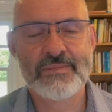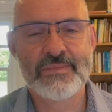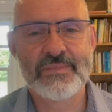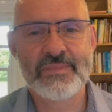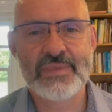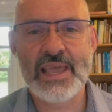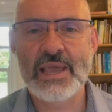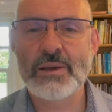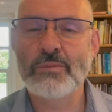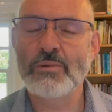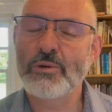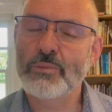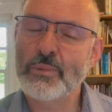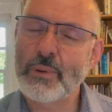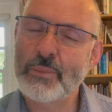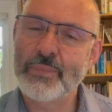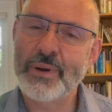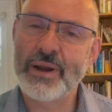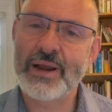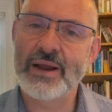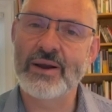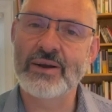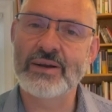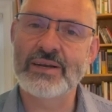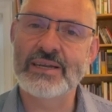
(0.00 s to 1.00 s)
They were
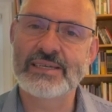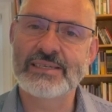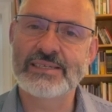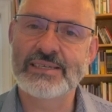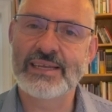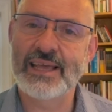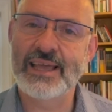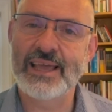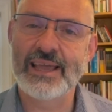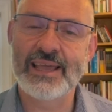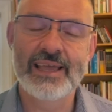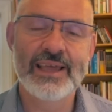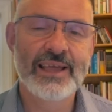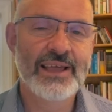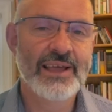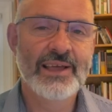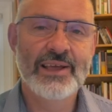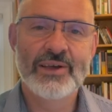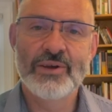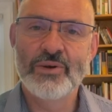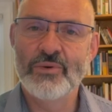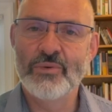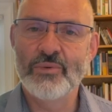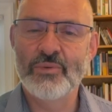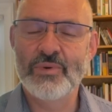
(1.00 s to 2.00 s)
prepared to say,
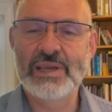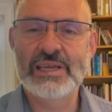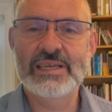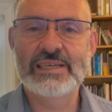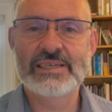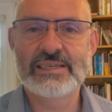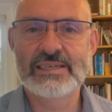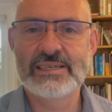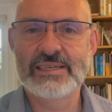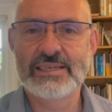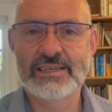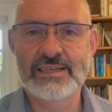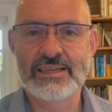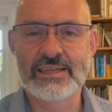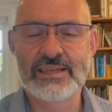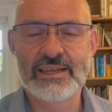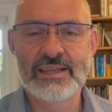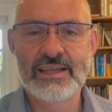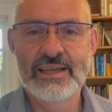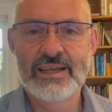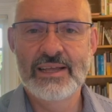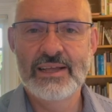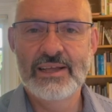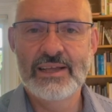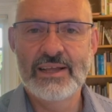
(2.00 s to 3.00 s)
we still